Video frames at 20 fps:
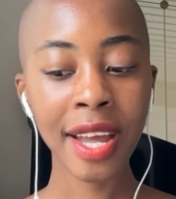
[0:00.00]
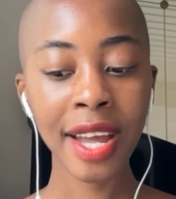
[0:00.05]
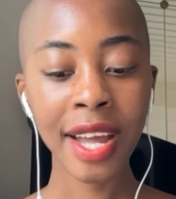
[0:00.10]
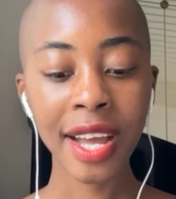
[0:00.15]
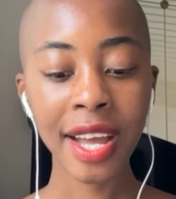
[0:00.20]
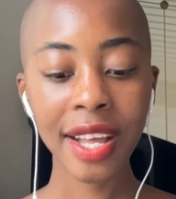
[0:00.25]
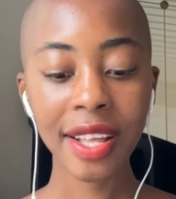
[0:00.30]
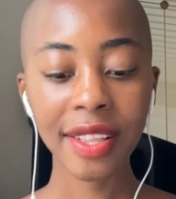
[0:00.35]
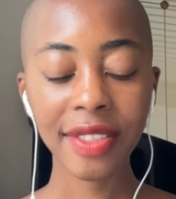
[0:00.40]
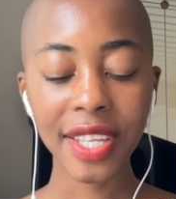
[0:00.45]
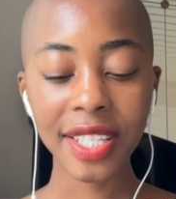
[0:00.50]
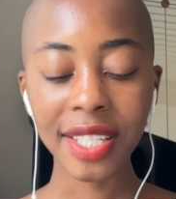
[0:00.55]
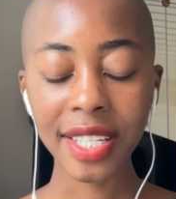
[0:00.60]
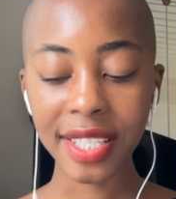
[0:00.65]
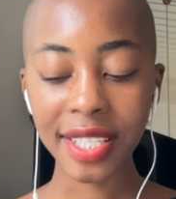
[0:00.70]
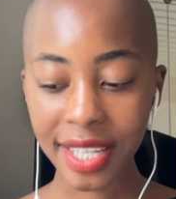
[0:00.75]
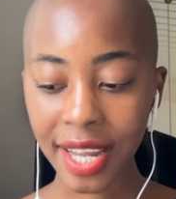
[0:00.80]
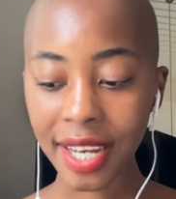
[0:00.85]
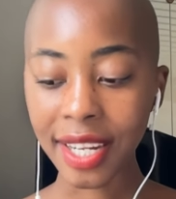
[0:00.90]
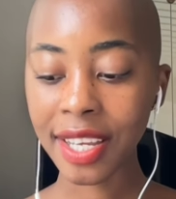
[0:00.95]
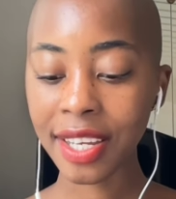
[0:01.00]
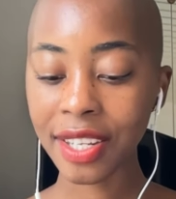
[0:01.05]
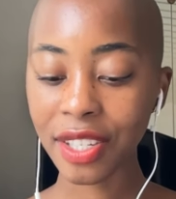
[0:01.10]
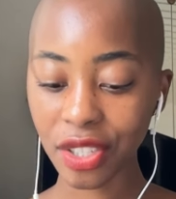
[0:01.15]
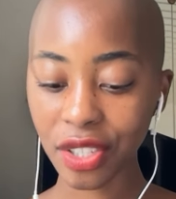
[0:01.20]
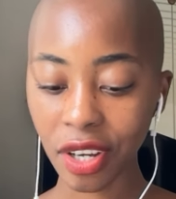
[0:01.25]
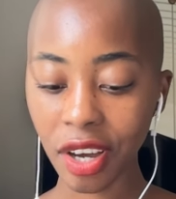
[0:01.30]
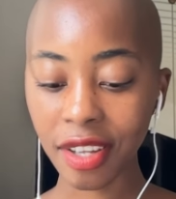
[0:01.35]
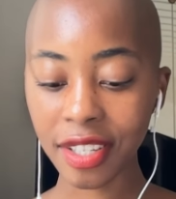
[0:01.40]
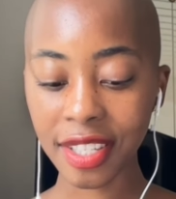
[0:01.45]
there's a delicate
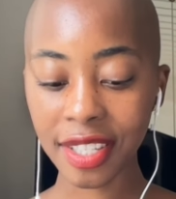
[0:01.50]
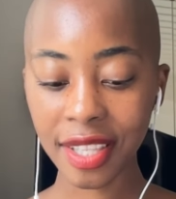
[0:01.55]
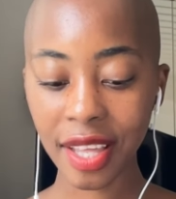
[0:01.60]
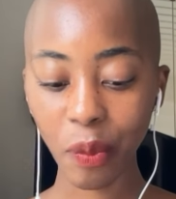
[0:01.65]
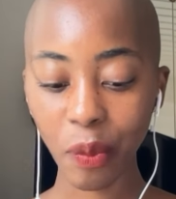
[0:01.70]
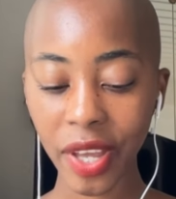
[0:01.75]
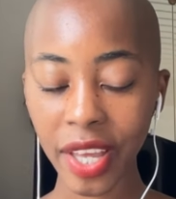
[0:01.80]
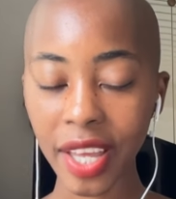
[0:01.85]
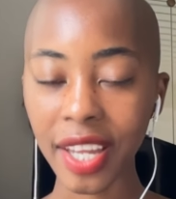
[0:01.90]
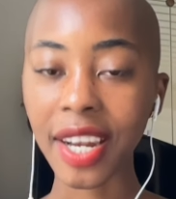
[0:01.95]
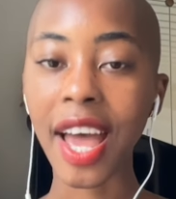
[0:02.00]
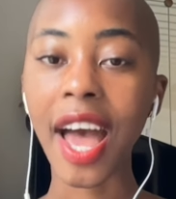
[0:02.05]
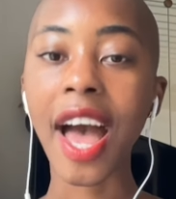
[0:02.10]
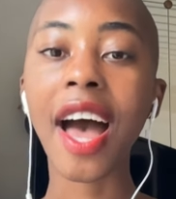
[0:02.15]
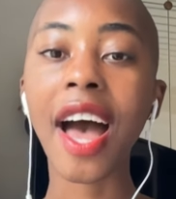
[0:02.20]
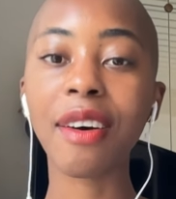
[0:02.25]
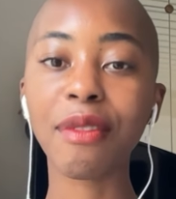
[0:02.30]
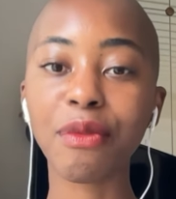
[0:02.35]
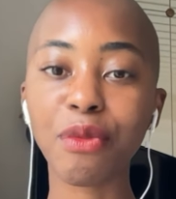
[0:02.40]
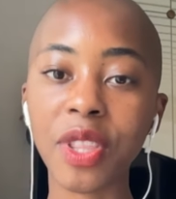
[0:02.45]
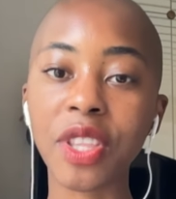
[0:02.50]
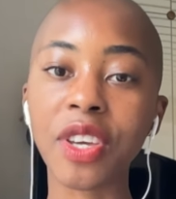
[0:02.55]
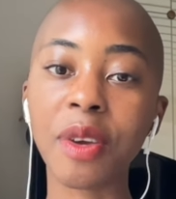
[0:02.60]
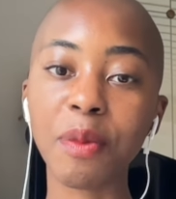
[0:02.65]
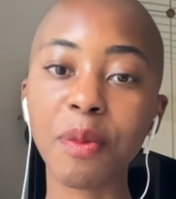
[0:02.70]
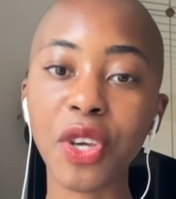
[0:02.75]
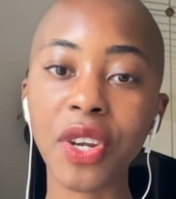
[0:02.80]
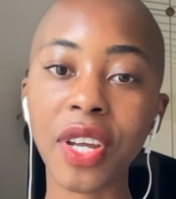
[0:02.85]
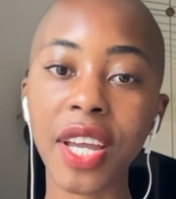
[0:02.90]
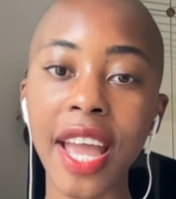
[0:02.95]
dance that we can have with
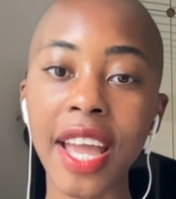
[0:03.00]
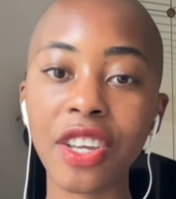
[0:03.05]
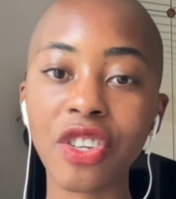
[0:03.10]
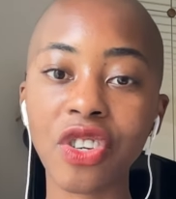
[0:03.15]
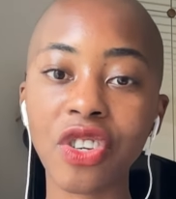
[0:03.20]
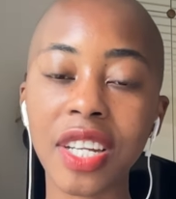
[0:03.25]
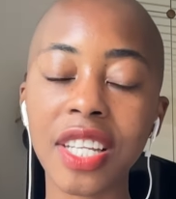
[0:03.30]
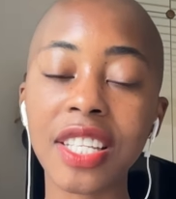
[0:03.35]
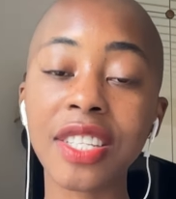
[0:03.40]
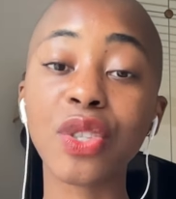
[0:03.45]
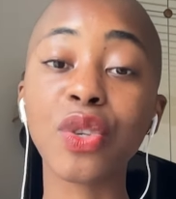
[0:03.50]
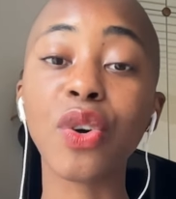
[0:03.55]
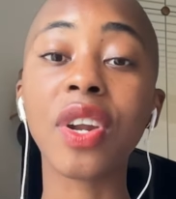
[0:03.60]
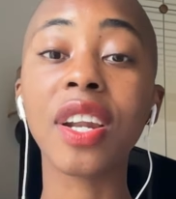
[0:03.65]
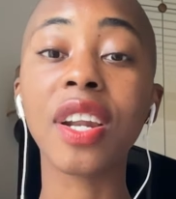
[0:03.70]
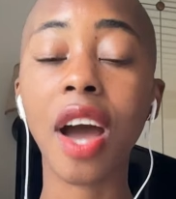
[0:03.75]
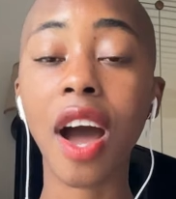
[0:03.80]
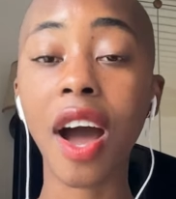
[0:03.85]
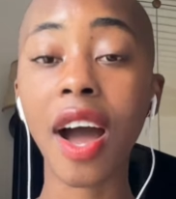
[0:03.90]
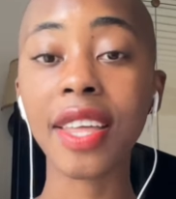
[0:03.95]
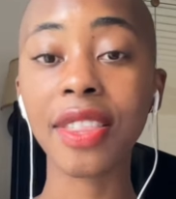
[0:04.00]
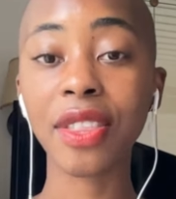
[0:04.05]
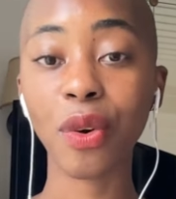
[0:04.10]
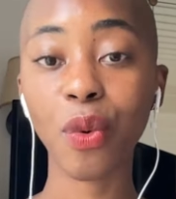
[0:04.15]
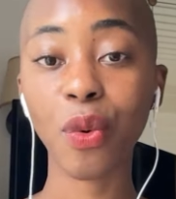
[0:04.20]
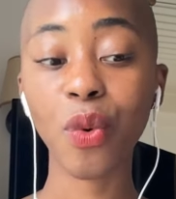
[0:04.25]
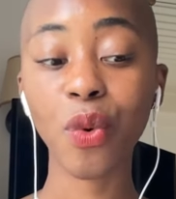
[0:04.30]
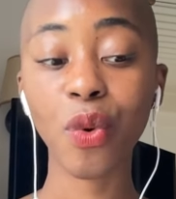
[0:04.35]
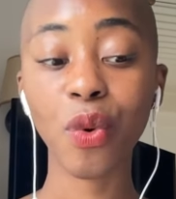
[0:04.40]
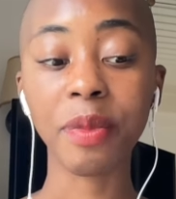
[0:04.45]
communication. It's not an either
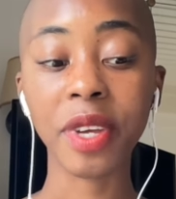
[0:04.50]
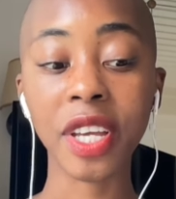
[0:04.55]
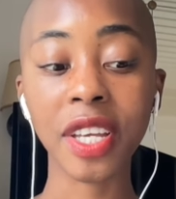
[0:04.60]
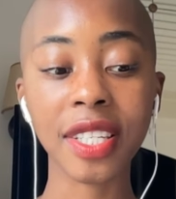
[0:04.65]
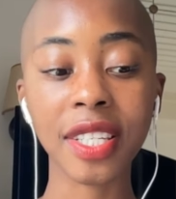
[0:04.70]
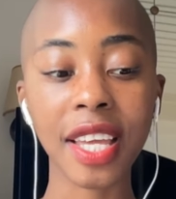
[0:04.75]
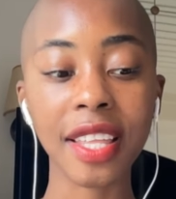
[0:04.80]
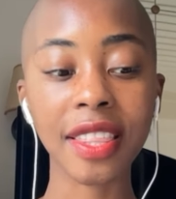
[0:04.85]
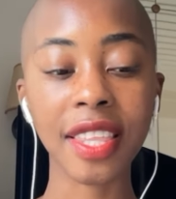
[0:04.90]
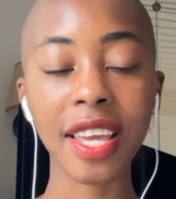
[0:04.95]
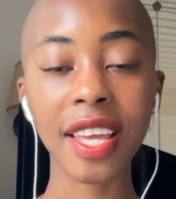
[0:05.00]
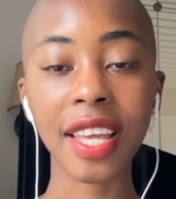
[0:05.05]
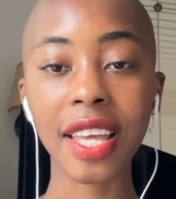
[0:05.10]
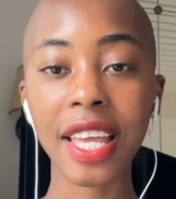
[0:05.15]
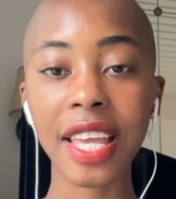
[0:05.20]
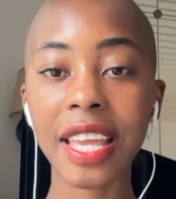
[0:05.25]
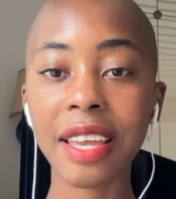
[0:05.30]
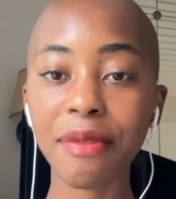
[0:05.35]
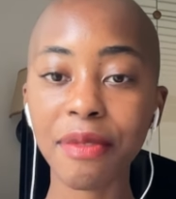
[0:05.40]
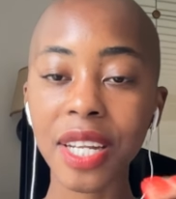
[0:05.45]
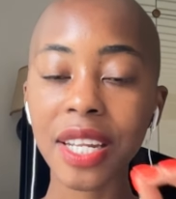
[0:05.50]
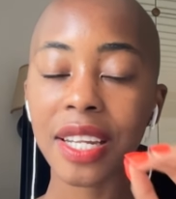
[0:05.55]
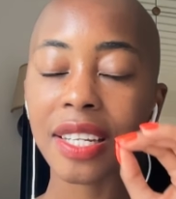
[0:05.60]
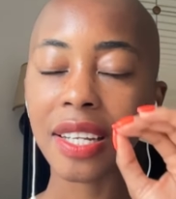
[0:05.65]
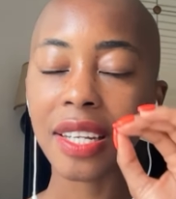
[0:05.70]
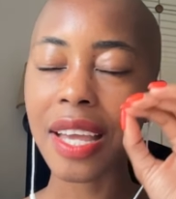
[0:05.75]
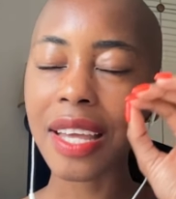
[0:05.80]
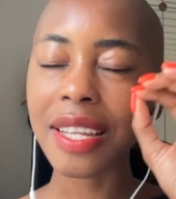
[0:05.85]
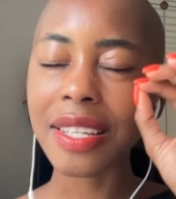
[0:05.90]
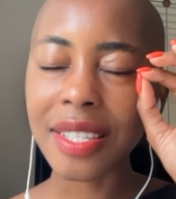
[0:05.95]
or, because I think even in,
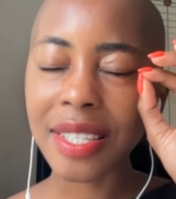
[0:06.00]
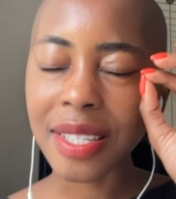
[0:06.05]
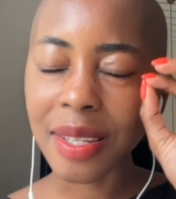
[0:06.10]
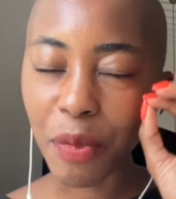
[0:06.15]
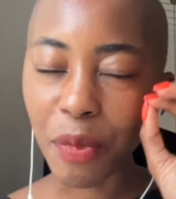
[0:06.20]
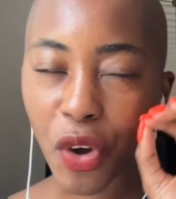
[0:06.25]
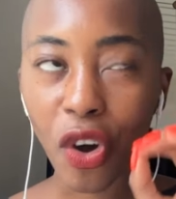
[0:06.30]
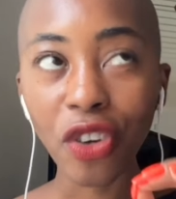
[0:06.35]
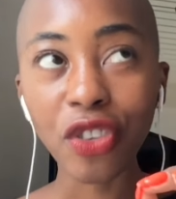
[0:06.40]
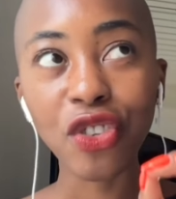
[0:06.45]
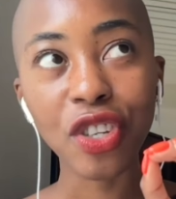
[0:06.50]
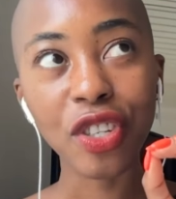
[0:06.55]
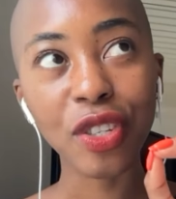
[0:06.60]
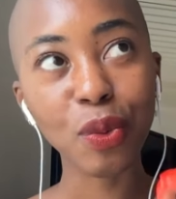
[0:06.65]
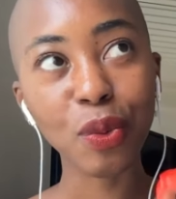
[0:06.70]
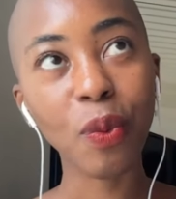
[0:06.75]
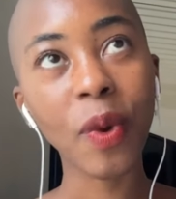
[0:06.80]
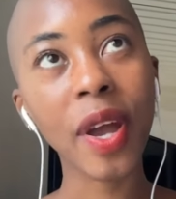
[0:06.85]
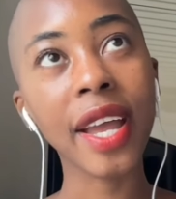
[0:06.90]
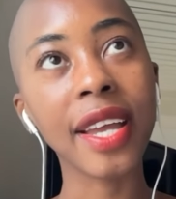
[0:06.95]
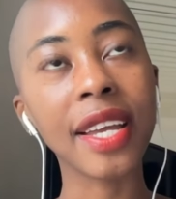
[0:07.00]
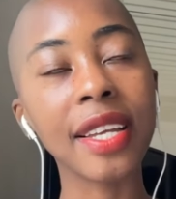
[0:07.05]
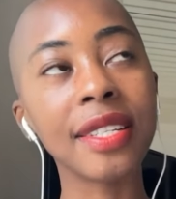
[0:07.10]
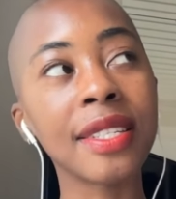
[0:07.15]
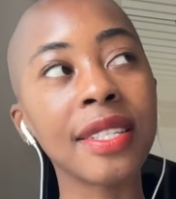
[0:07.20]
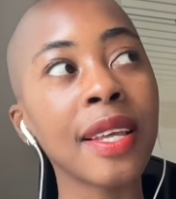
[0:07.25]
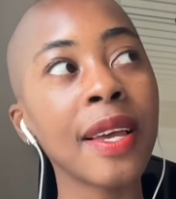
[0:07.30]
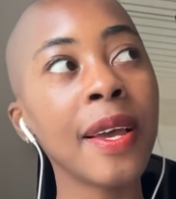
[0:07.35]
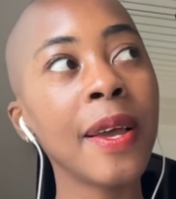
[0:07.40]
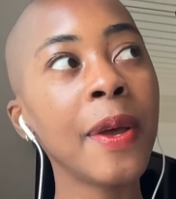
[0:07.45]
in subconscious ways,